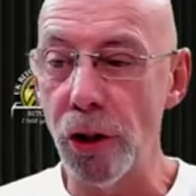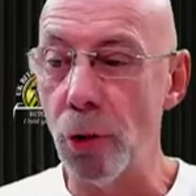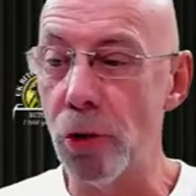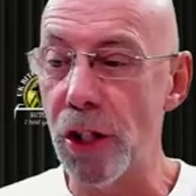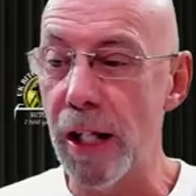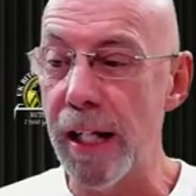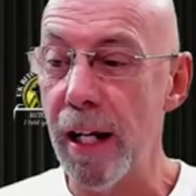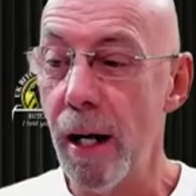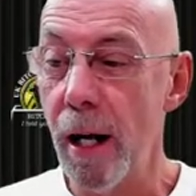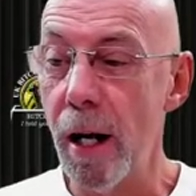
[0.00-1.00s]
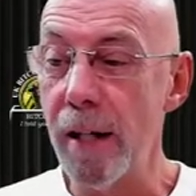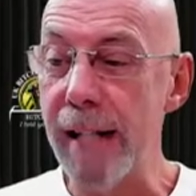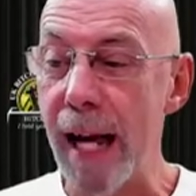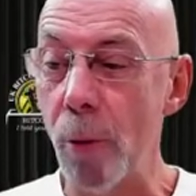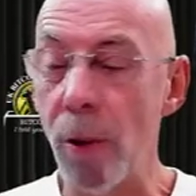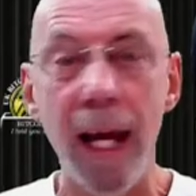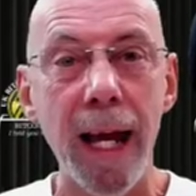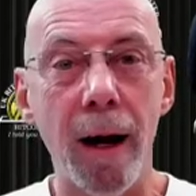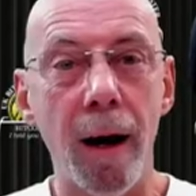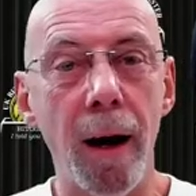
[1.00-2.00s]
you see down
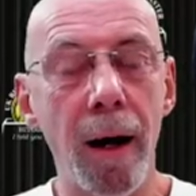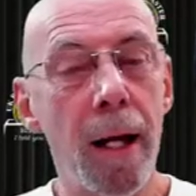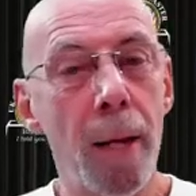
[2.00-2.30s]
here.